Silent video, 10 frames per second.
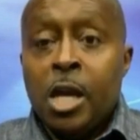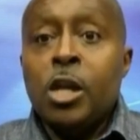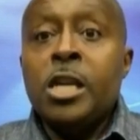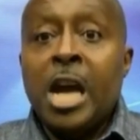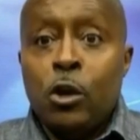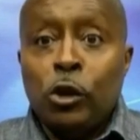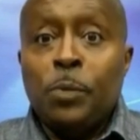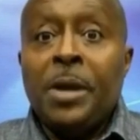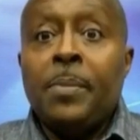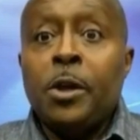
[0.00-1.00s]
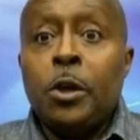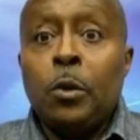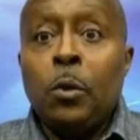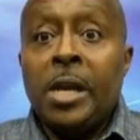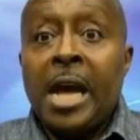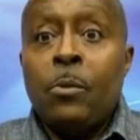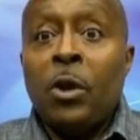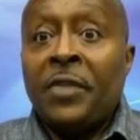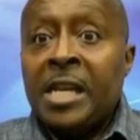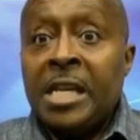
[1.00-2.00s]
Yeah, you should be able to do it. And what
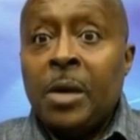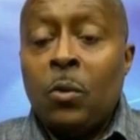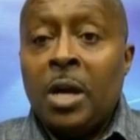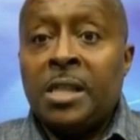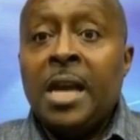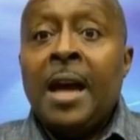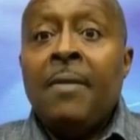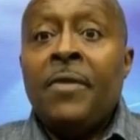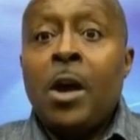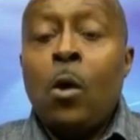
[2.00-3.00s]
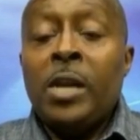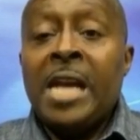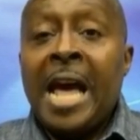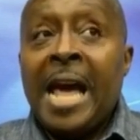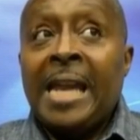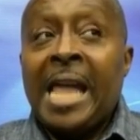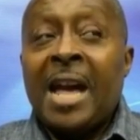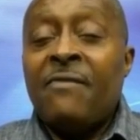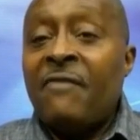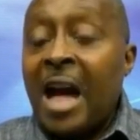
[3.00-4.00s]
they did was they only had like
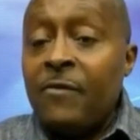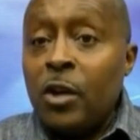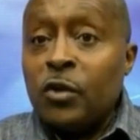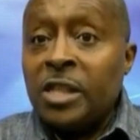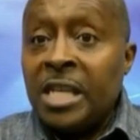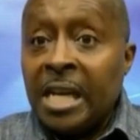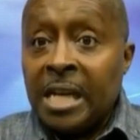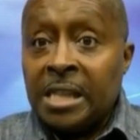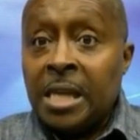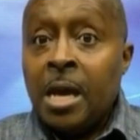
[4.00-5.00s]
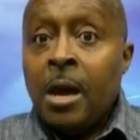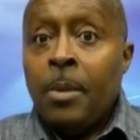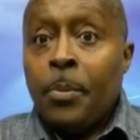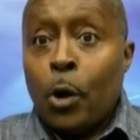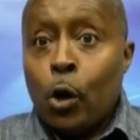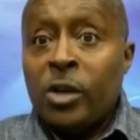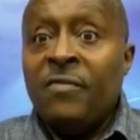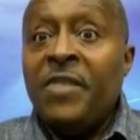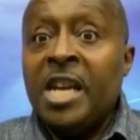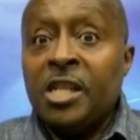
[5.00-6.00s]
500 tickets per
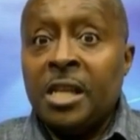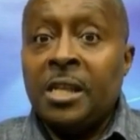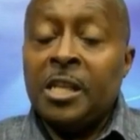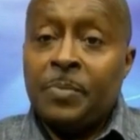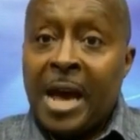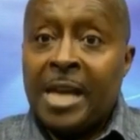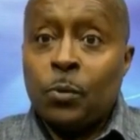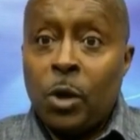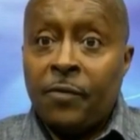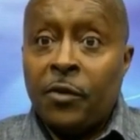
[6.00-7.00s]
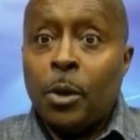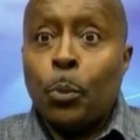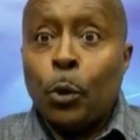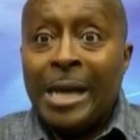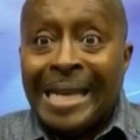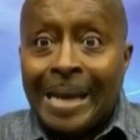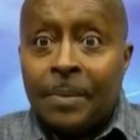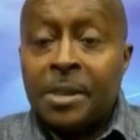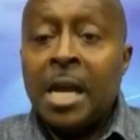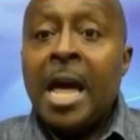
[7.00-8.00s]
division this past week for the
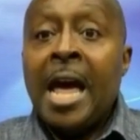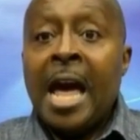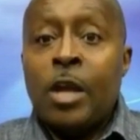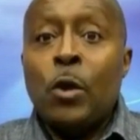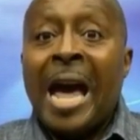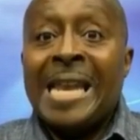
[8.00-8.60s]
prelims. And you had to